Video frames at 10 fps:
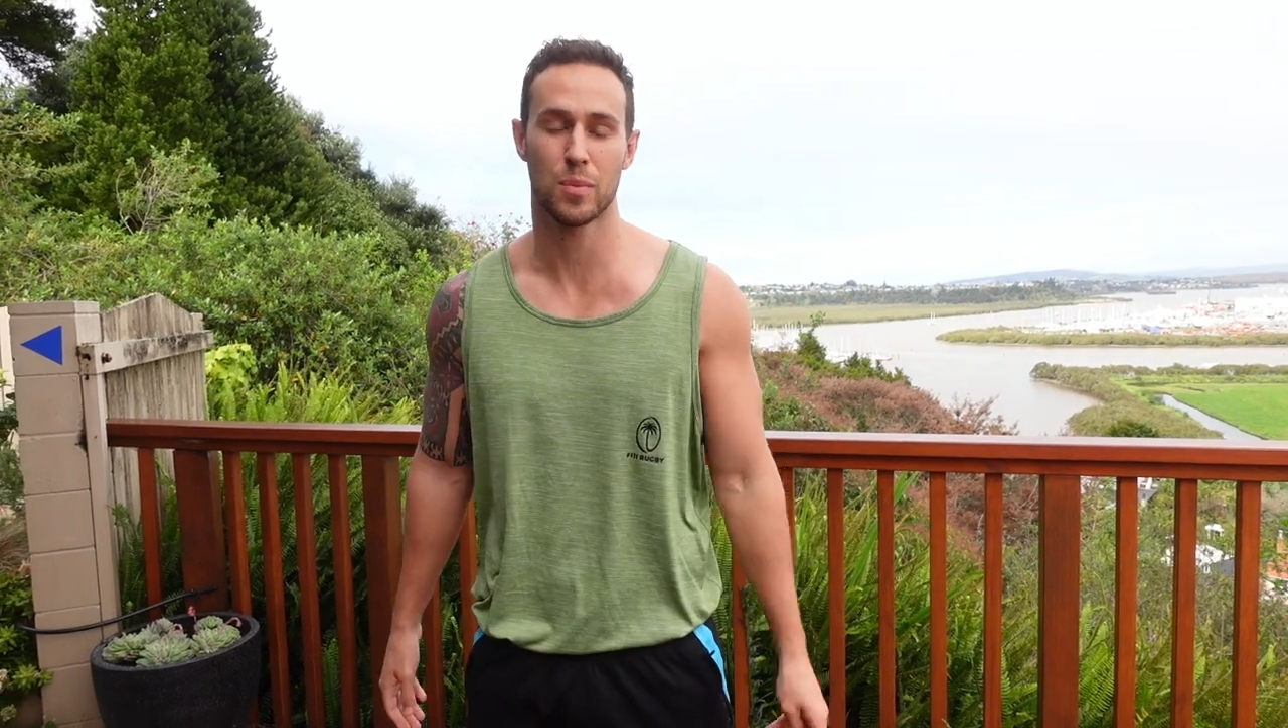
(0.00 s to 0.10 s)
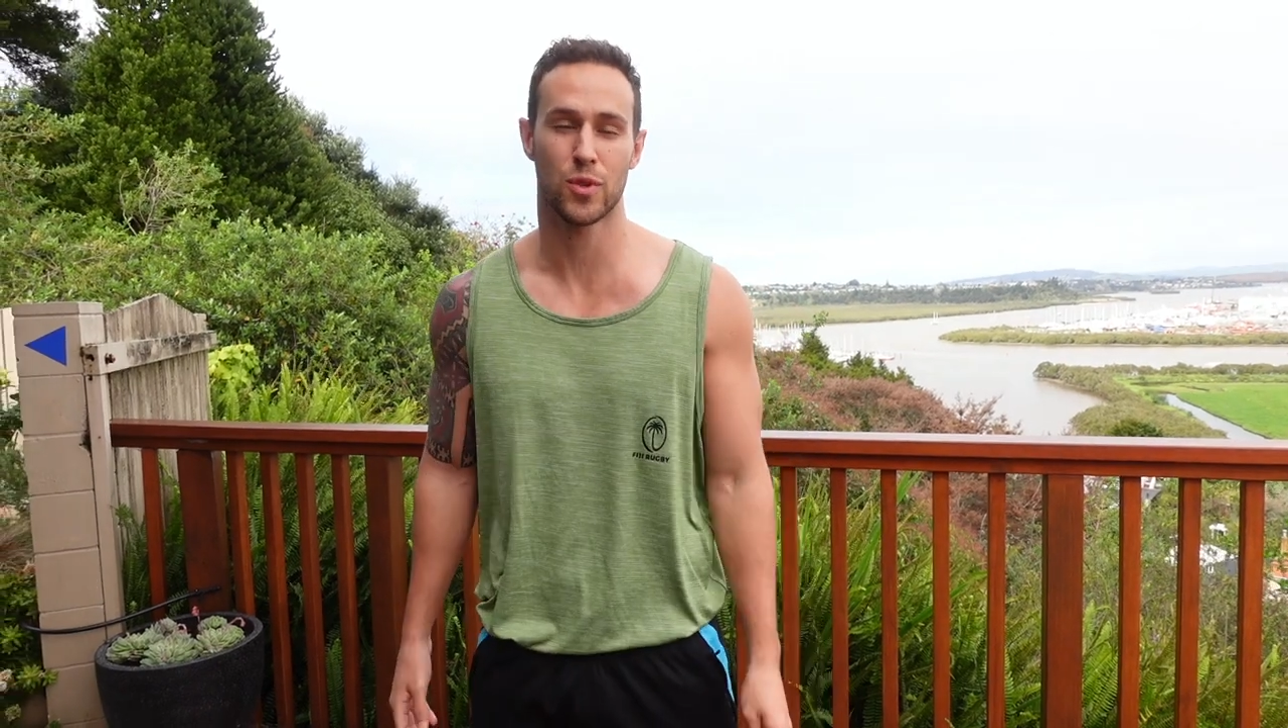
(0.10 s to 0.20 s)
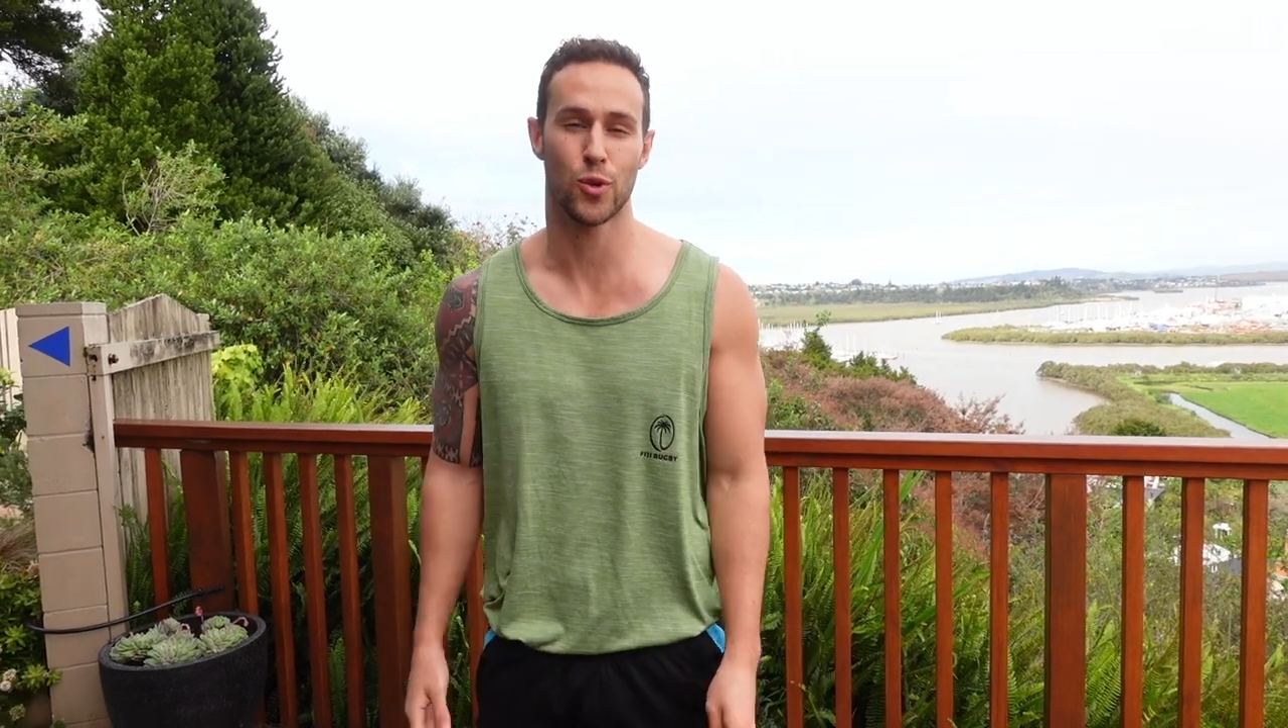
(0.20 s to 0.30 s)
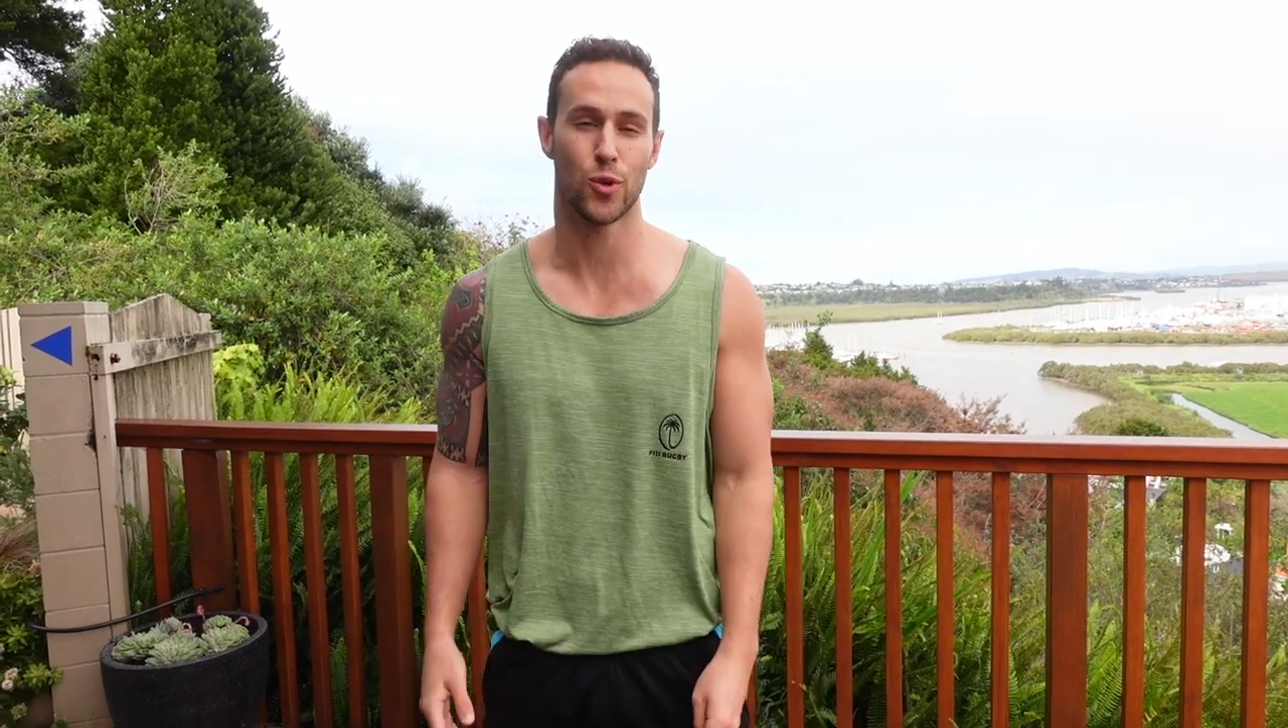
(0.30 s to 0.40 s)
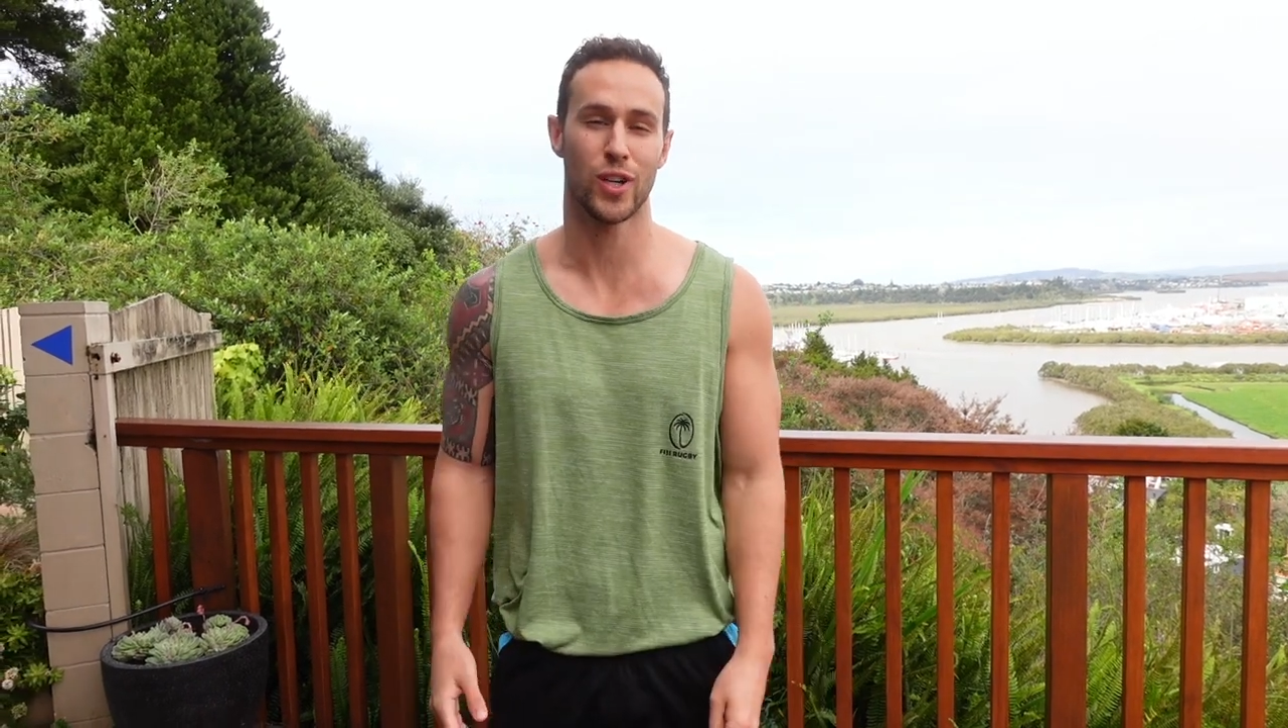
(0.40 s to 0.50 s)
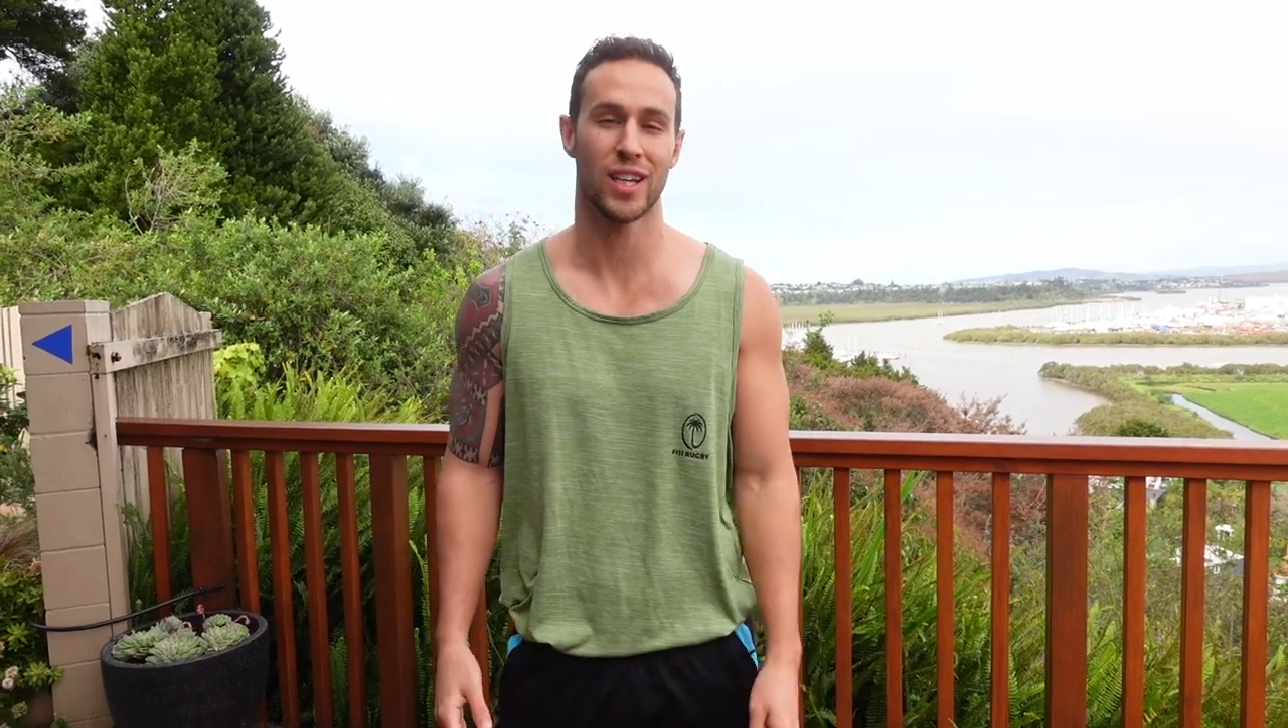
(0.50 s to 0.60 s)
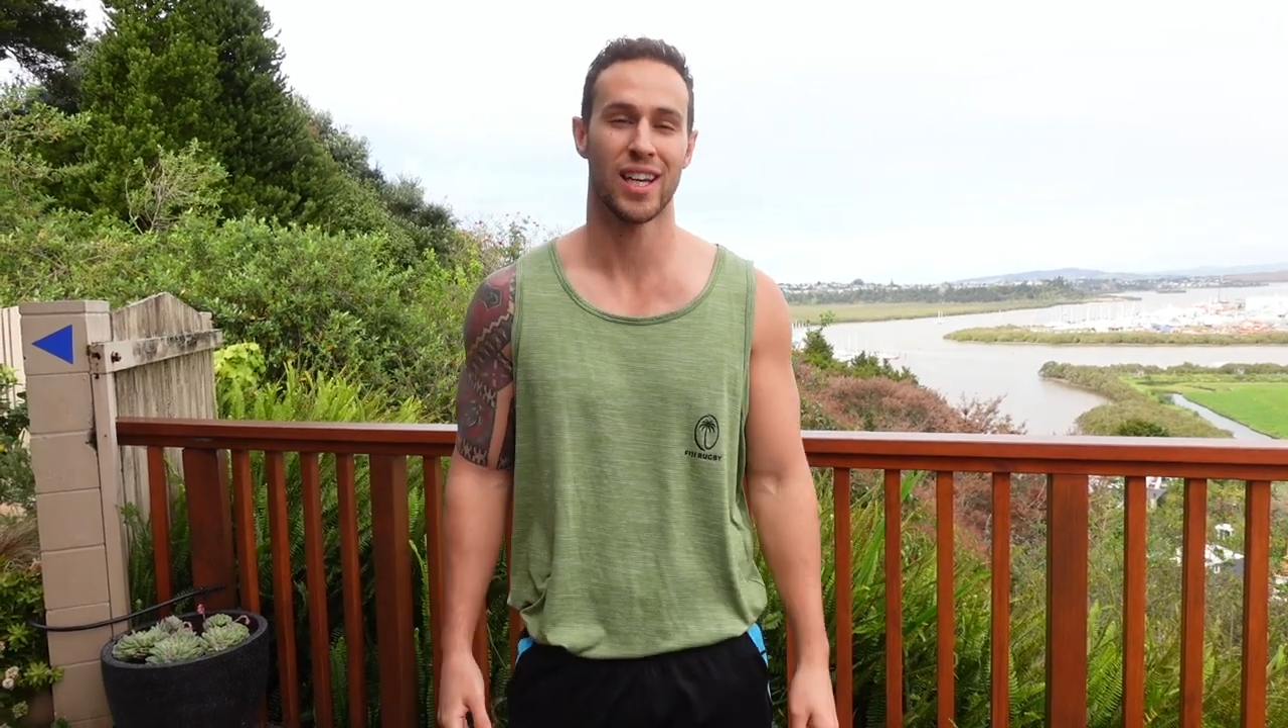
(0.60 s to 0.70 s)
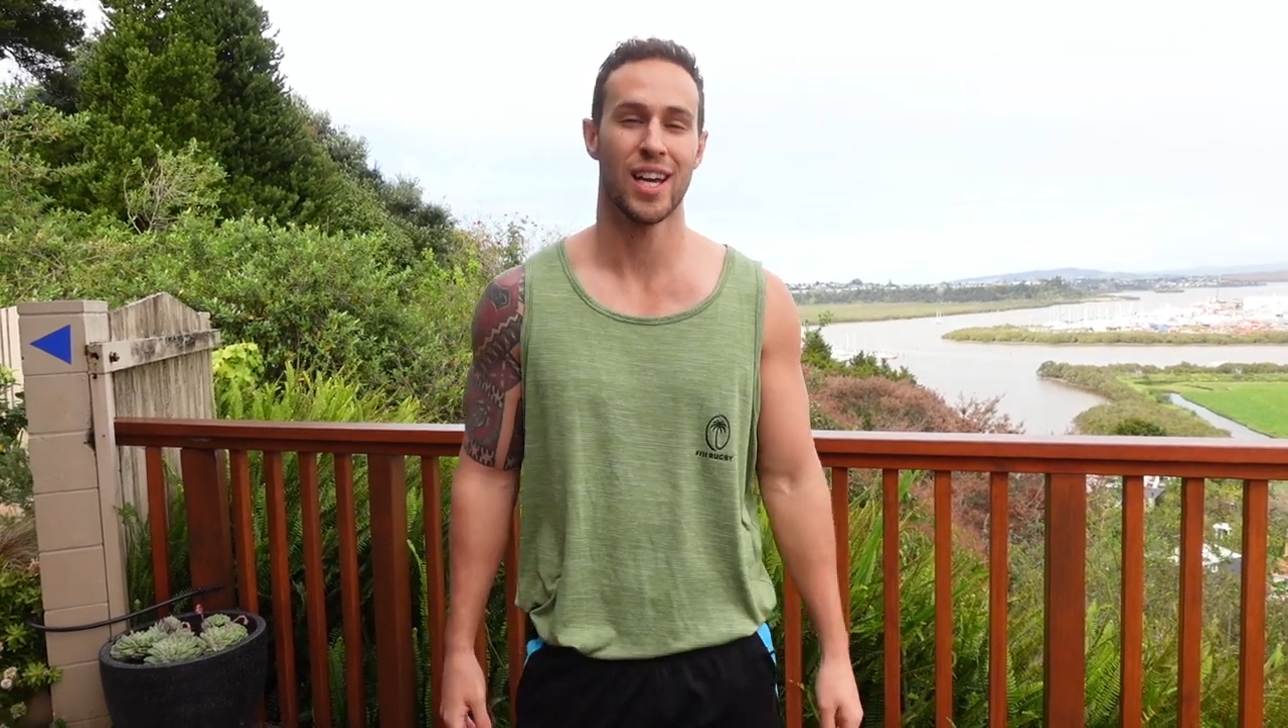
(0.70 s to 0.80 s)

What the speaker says: story